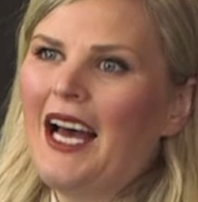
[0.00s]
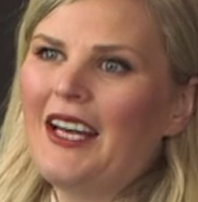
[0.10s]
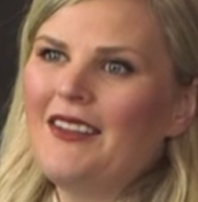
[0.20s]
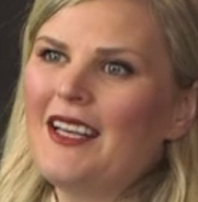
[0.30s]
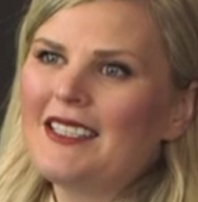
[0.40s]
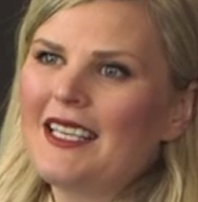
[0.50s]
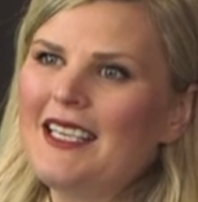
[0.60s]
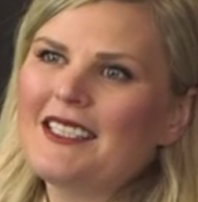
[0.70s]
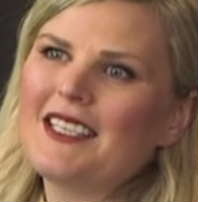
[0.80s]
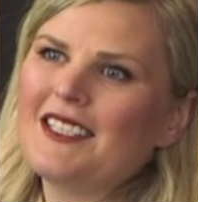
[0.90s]
and in this
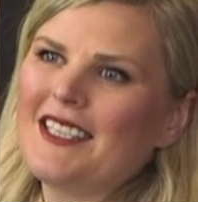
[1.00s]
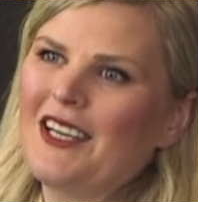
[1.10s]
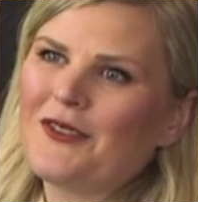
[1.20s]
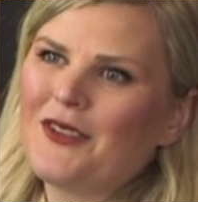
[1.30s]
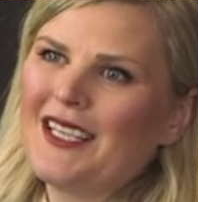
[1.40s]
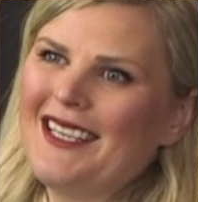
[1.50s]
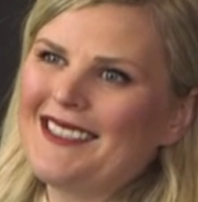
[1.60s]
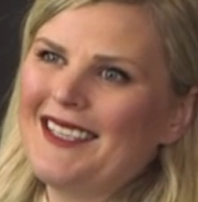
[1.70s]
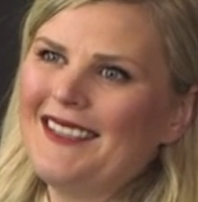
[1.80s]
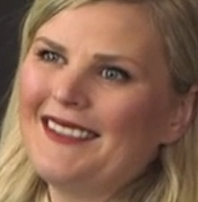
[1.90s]
case, search for the
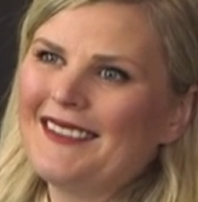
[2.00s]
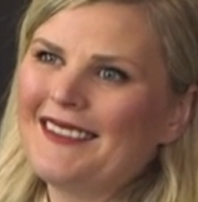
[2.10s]
Kasi.